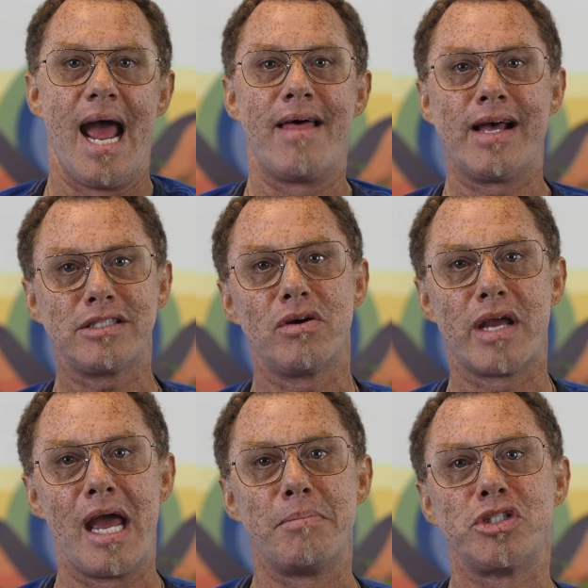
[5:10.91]
And that's
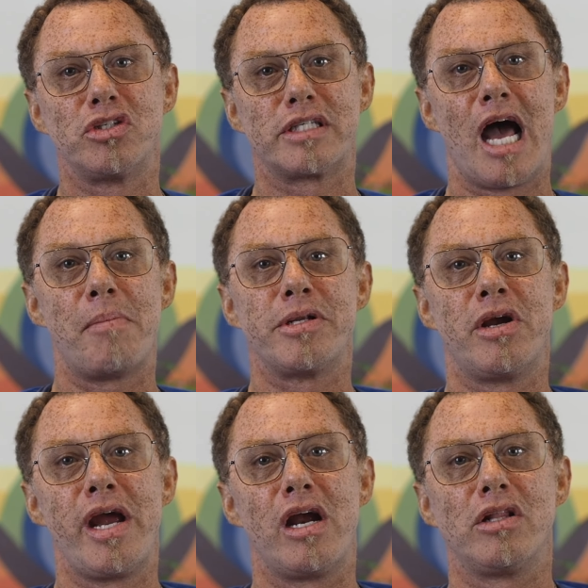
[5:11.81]
okay, but your scalp and your
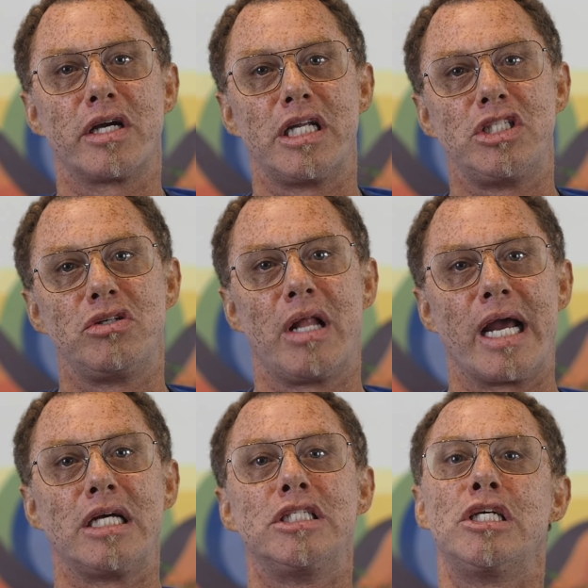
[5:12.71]
hair are looking at you
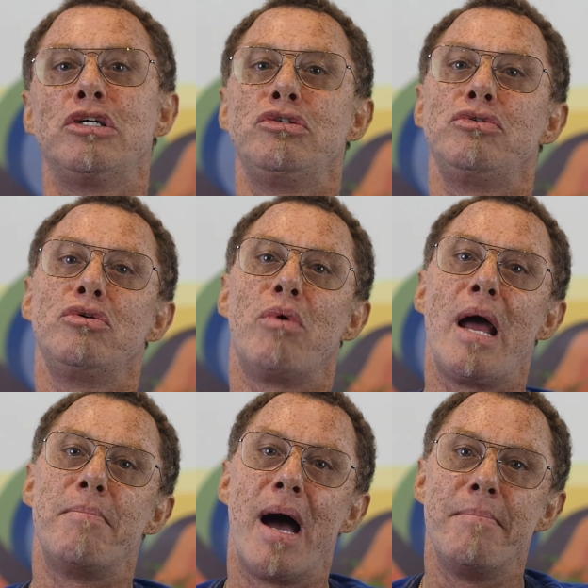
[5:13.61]
like, until you do
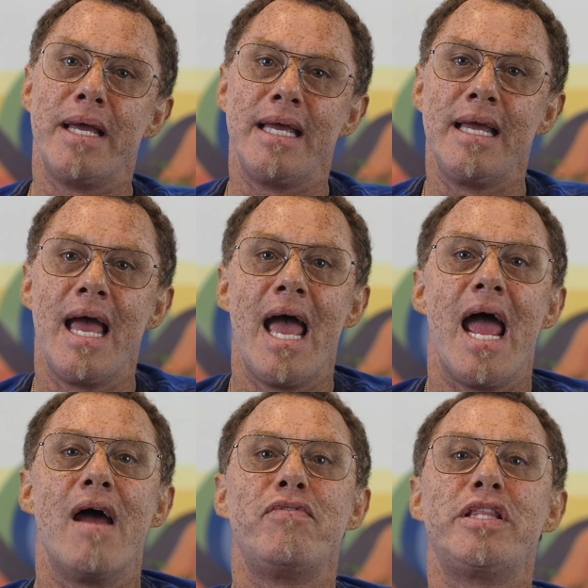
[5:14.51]
right by me,
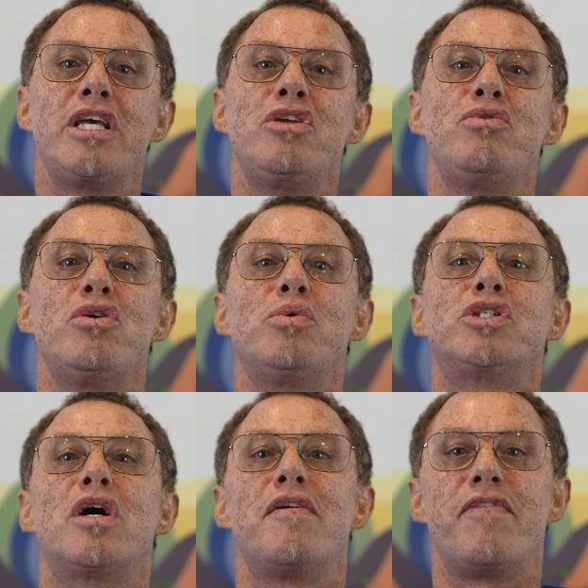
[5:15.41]
everything you do is gonna